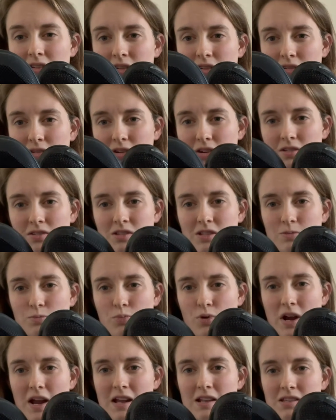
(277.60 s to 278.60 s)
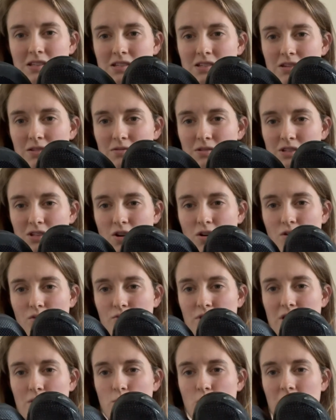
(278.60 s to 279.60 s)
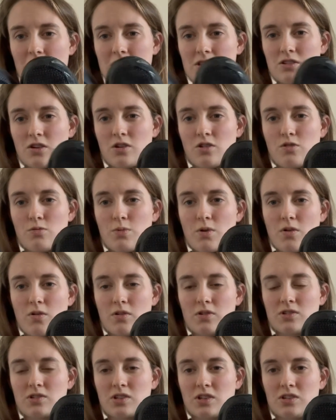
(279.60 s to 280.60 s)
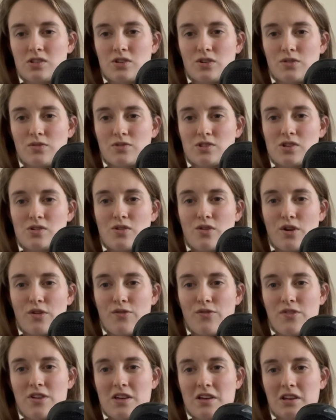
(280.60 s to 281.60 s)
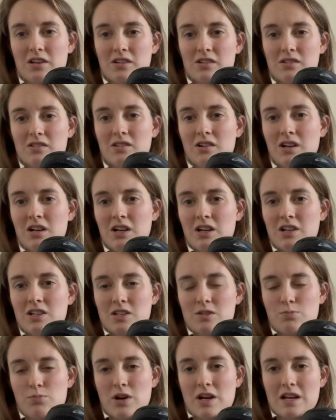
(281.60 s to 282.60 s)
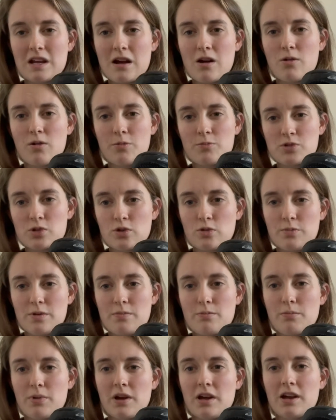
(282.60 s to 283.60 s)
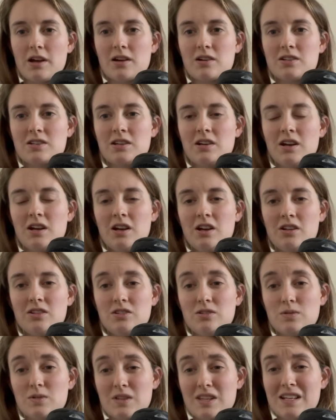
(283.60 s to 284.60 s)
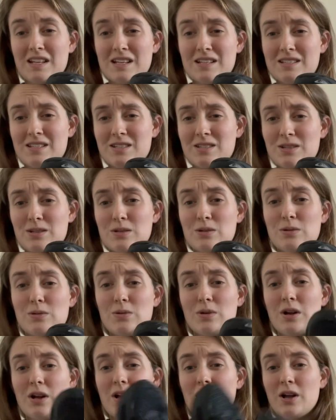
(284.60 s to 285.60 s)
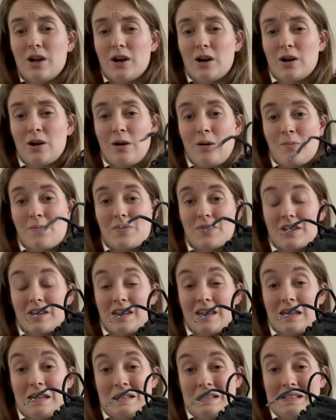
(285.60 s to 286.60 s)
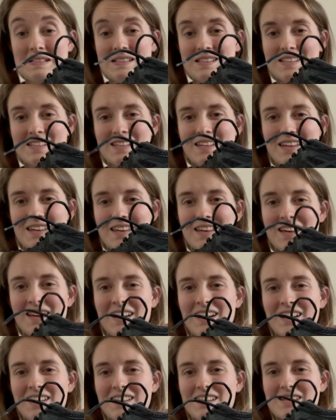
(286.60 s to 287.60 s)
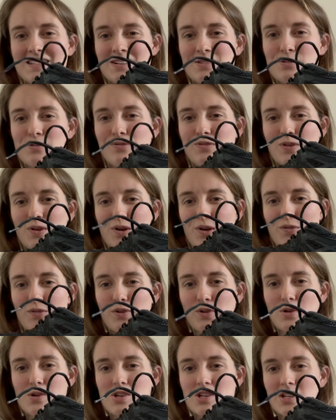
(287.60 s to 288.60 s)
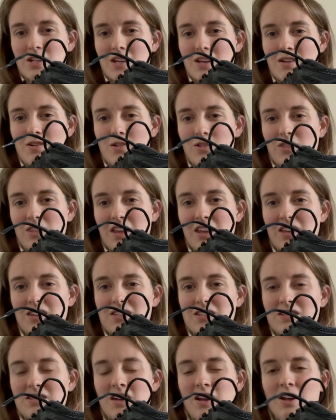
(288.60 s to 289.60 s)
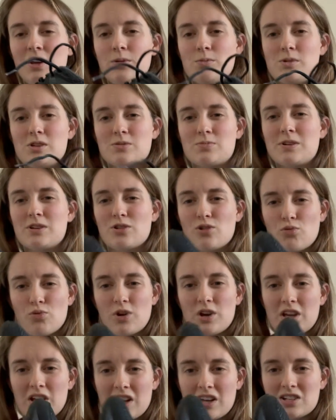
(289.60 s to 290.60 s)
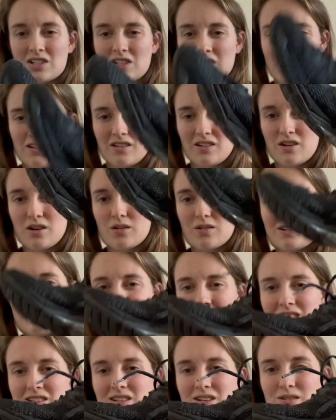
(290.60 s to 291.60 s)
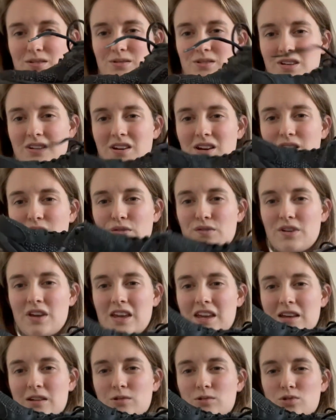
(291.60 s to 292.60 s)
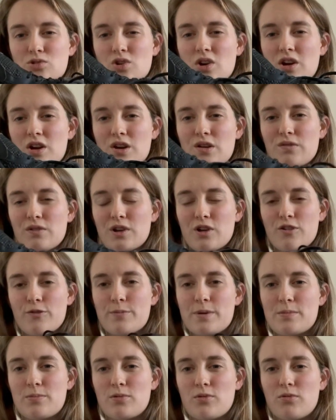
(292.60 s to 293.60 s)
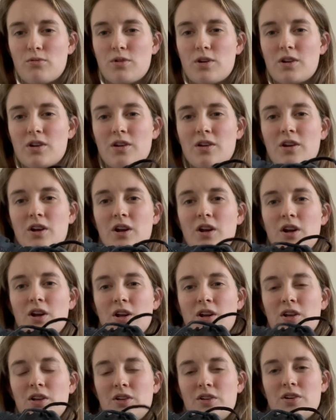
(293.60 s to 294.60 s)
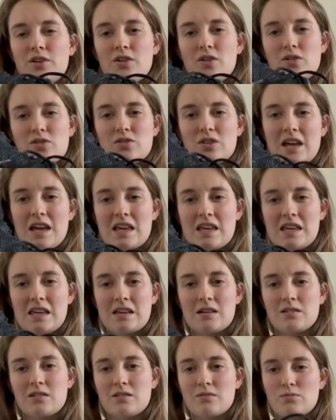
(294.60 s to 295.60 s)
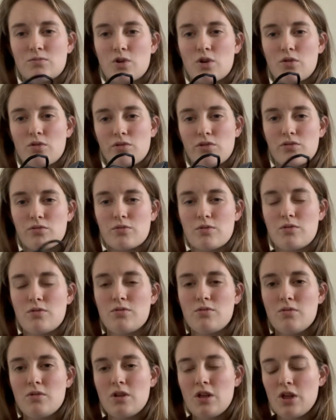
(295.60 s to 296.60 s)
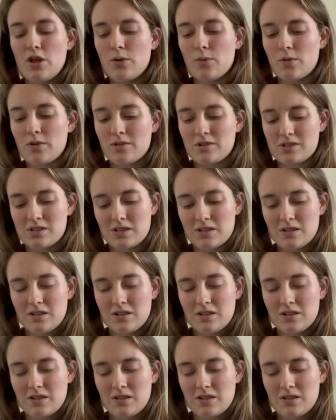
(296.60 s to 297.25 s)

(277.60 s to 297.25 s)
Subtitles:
it spreads, so it's got a really wide toe box so your feet can spread out, absorb impact, do what they need to do. Here you can see there's an awful lot of cushioning on this, which when you're running actually encourages you to kind of heel drive. A lot of people run on their heel and roll through, whereas